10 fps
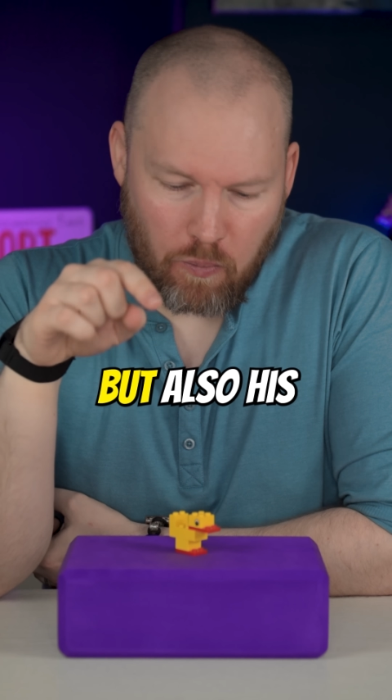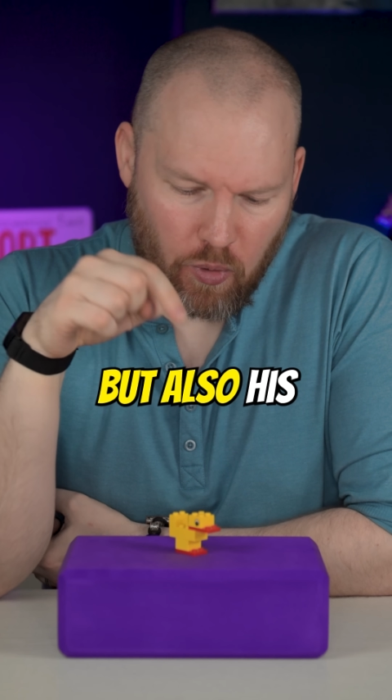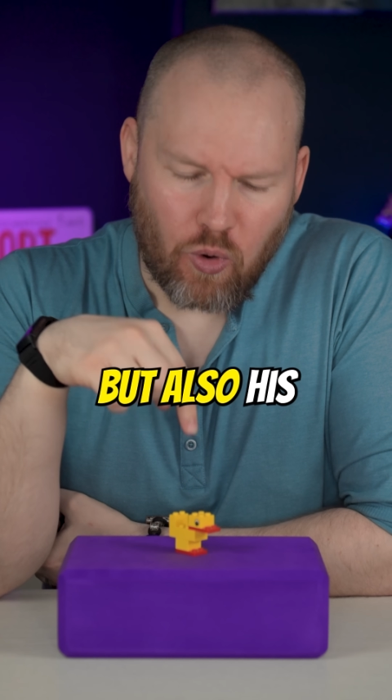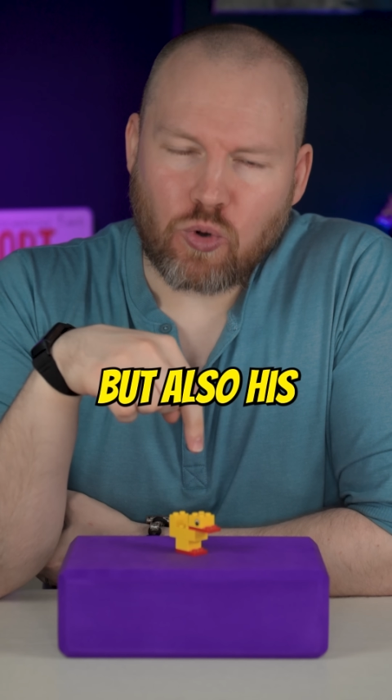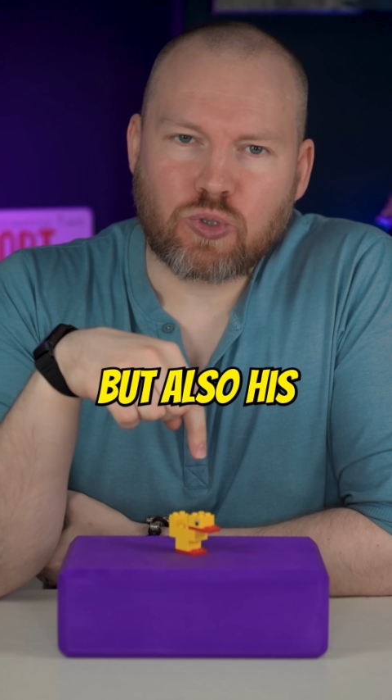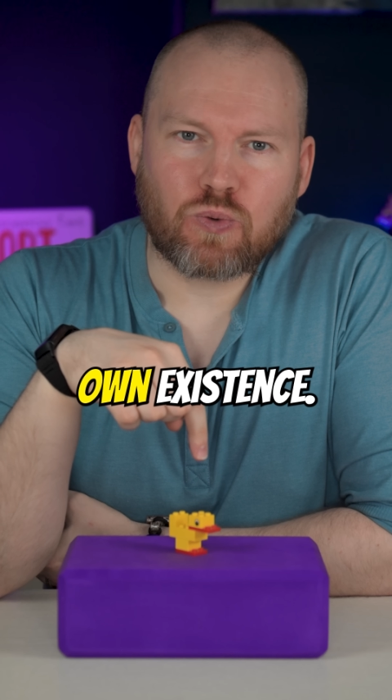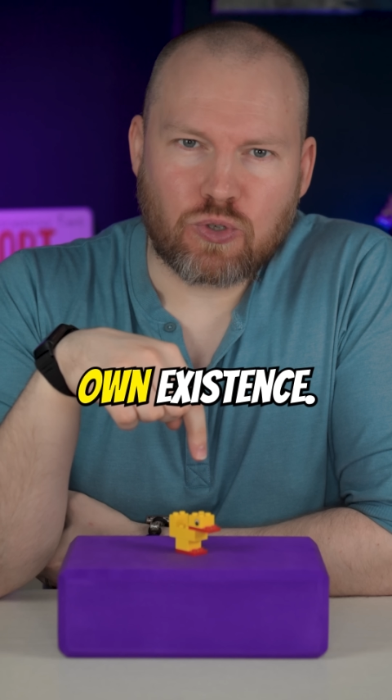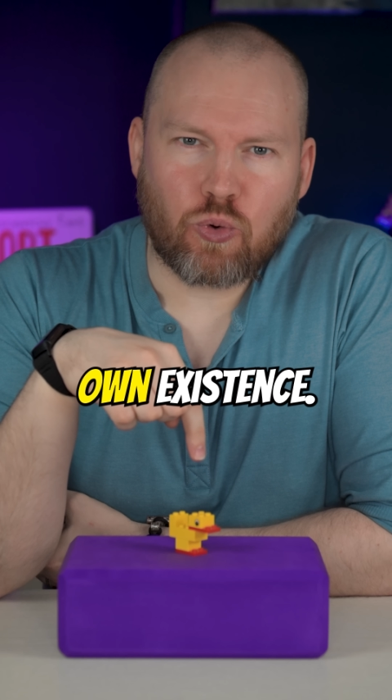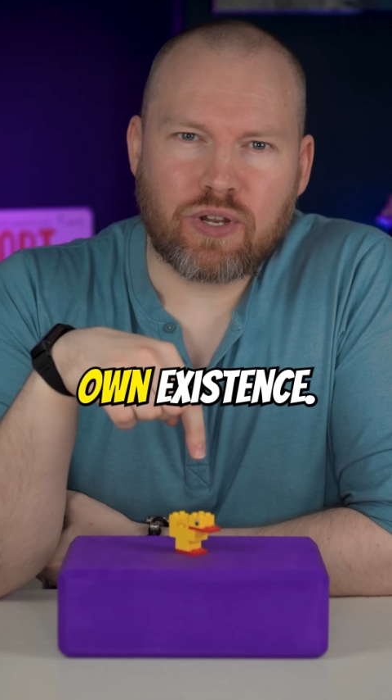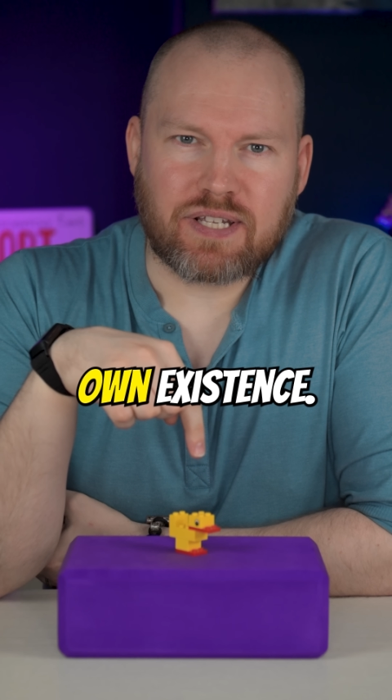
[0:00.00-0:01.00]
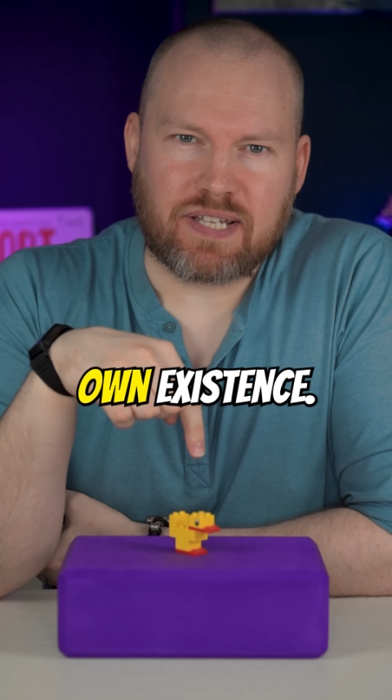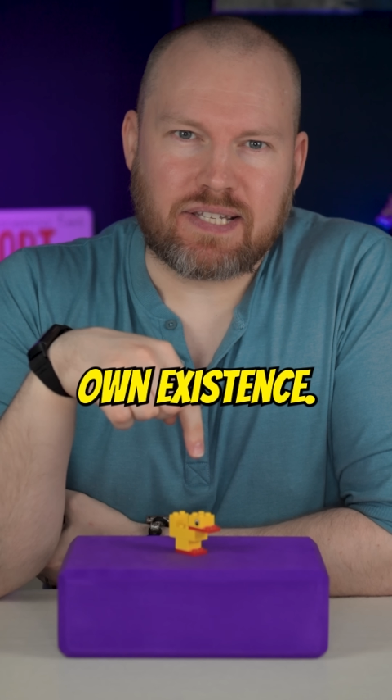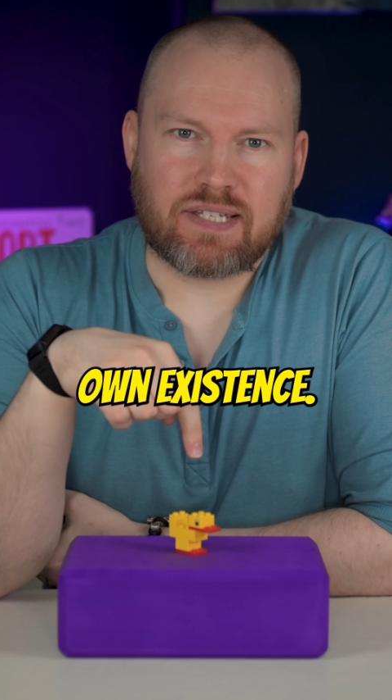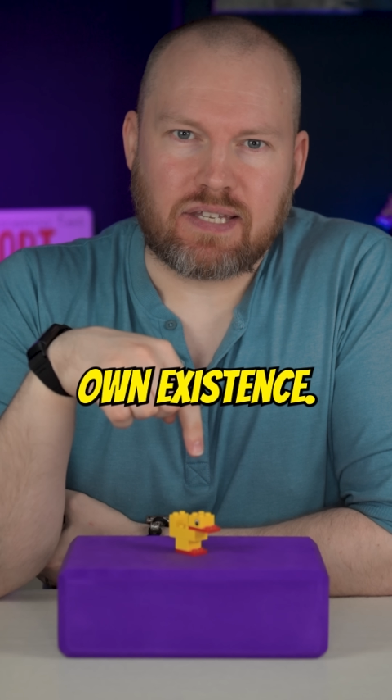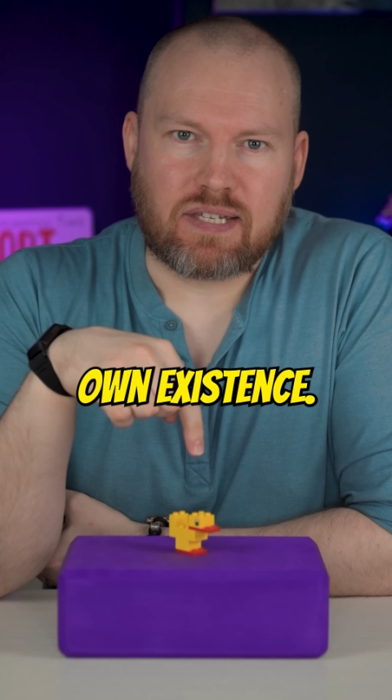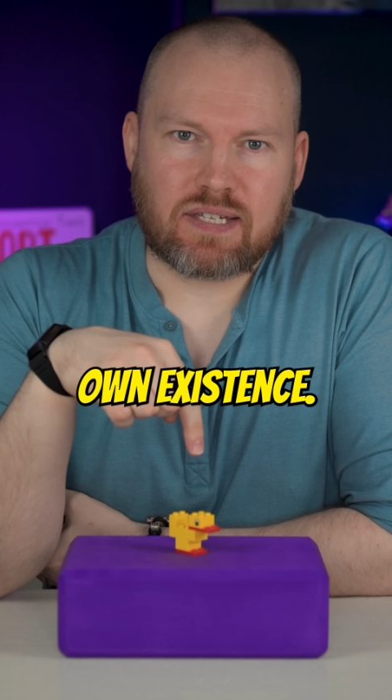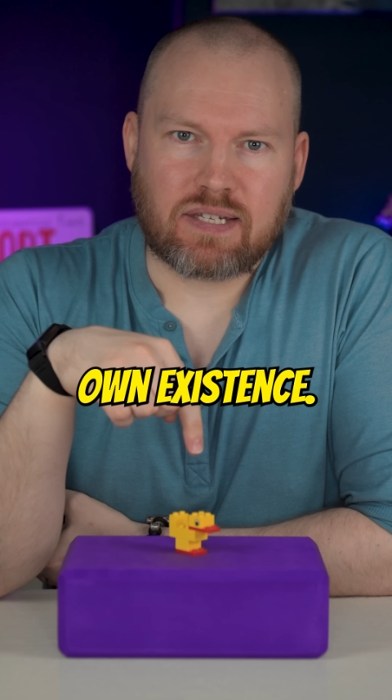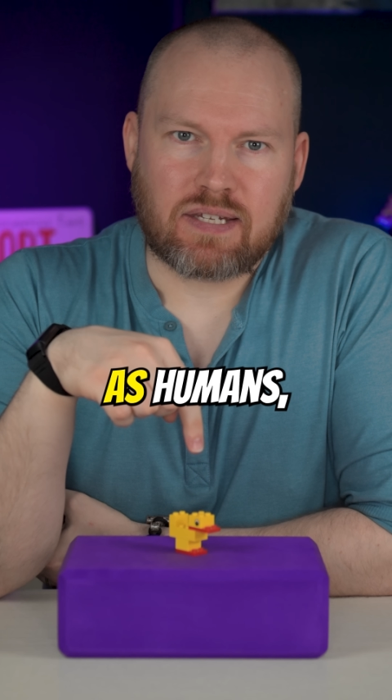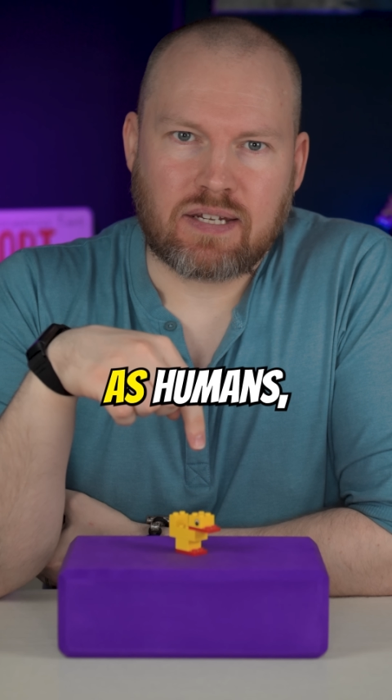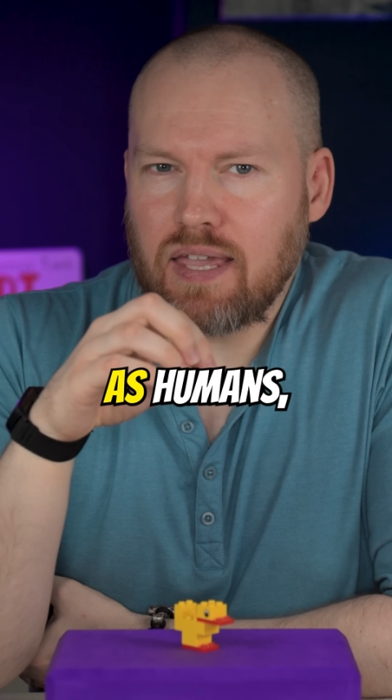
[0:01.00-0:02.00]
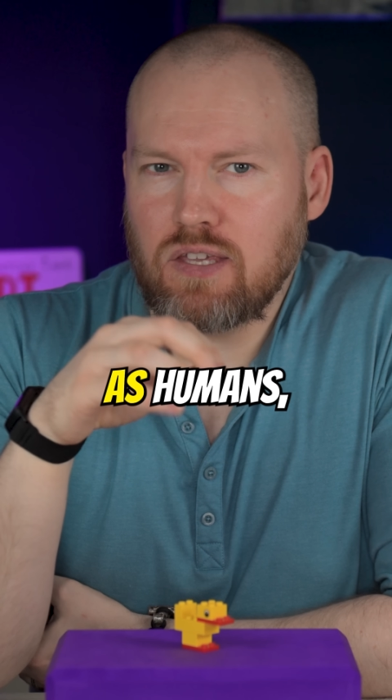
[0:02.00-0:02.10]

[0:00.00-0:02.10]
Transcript: but also his own existence.